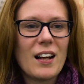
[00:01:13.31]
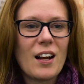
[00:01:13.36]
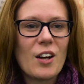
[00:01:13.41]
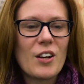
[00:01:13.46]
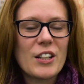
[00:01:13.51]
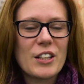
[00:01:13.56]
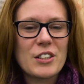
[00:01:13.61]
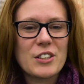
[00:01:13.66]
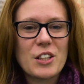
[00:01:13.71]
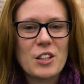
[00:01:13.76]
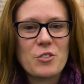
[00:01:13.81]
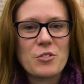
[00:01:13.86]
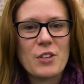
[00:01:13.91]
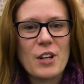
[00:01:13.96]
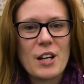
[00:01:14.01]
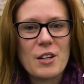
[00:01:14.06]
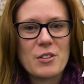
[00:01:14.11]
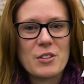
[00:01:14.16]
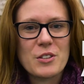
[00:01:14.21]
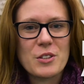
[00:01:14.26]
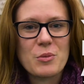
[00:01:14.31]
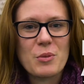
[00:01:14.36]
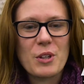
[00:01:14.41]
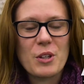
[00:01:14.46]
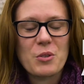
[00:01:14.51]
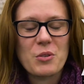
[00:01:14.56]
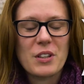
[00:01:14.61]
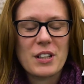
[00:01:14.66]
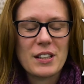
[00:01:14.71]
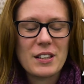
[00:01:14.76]
Oh, I could talk for hours
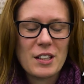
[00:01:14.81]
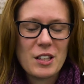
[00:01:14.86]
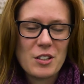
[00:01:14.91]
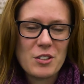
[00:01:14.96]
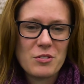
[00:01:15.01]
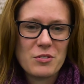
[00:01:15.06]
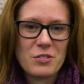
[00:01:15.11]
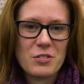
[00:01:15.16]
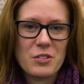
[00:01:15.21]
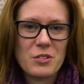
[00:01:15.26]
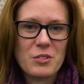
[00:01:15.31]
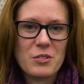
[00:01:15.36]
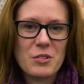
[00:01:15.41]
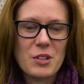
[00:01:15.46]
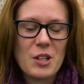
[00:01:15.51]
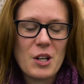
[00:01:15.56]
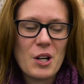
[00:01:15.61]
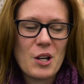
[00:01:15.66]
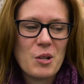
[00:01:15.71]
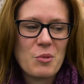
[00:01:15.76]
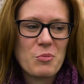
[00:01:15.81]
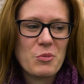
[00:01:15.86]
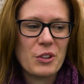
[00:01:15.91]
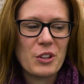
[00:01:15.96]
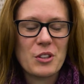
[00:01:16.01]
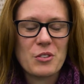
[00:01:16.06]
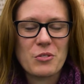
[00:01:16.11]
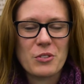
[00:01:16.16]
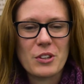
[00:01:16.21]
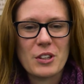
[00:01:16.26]
about what I love um,
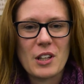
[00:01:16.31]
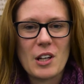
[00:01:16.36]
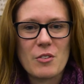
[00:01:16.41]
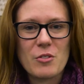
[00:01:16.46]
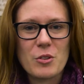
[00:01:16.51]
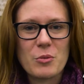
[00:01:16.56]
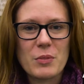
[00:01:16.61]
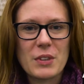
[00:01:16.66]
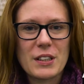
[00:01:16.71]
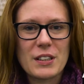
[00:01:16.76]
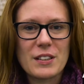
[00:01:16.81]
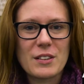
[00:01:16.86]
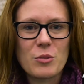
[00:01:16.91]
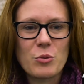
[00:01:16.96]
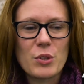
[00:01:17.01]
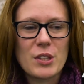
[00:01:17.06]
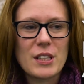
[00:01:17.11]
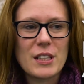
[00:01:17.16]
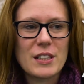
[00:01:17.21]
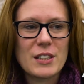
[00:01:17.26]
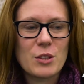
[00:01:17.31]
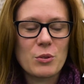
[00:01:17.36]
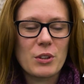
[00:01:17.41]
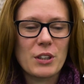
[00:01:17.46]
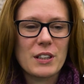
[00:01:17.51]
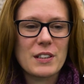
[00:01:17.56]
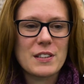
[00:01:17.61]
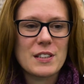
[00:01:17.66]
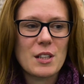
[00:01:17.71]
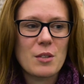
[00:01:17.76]
working for the government. We get to
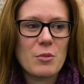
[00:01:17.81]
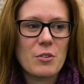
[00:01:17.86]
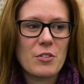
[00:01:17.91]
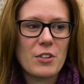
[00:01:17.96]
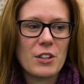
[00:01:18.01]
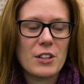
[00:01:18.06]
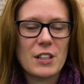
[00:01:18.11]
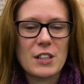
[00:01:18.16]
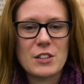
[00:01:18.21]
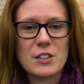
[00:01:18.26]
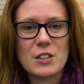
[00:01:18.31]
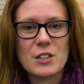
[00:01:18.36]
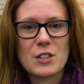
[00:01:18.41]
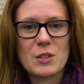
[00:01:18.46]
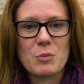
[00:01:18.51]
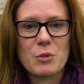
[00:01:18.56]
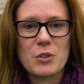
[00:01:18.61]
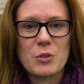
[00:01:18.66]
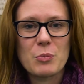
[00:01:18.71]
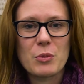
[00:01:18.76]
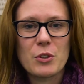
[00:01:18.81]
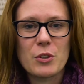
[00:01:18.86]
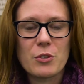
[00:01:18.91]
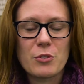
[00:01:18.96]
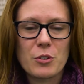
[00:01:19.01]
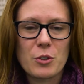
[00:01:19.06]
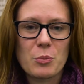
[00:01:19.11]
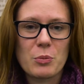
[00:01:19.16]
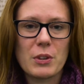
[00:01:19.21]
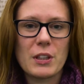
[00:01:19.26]
work in some of our nation's most
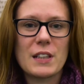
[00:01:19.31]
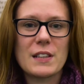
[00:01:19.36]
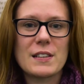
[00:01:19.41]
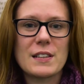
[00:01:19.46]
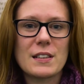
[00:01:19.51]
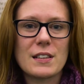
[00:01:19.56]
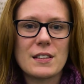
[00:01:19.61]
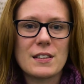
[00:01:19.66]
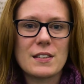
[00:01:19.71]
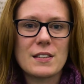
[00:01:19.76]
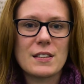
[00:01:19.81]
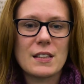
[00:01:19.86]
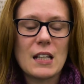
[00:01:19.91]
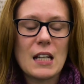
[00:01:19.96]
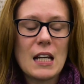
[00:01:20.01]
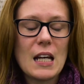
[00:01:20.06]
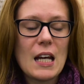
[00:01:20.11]
beautiful places.